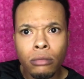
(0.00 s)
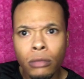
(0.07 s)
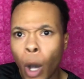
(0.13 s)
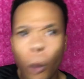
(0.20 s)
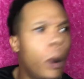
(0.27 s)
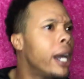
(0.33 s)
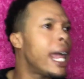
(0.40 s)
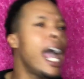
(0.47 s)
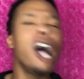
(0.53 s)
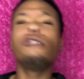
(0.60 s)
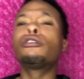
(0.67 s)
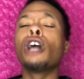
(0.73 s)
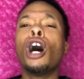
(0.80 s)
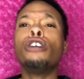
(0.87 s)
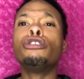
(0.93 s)
What
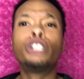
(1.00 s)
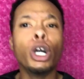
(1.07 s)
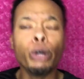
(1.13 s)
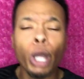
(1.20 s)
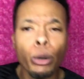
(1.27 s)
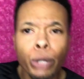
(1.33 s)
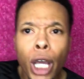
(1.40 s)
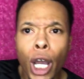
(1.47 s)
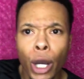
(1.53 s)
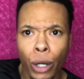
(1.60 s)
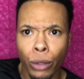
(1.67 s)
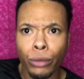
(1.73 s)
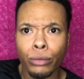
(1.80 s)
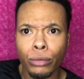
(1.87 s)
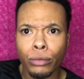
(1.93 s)
else do you do?
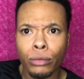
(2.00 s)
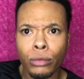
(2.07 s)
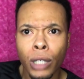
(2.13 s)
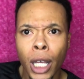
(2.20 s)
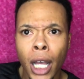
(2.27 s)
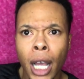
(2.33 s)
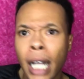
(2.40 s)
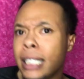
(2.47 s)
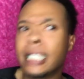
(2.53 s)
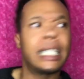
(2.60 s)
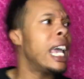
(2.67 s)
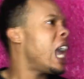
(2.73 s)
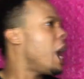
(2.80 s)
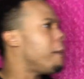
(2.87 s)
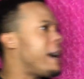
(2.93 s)
Since
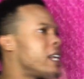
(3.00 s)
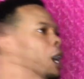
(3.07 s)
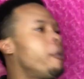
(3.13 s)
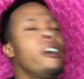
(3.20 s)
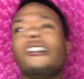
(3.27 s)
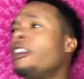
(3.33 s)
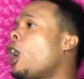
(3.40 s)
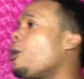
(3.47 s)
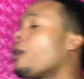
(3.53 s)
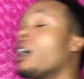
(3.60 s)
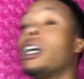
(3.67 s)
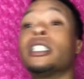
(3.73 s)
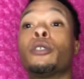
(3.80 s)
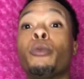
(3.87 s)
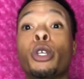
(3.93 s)
everybody up here know,
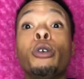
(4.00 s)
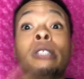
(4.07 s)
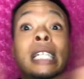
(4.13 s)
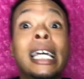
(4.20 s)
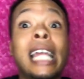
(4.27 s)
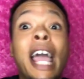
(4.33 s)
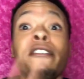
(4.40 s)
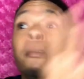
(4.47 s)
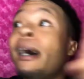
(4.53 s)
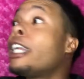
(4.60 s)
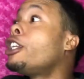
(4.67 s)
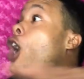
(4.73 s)
because when you said everybody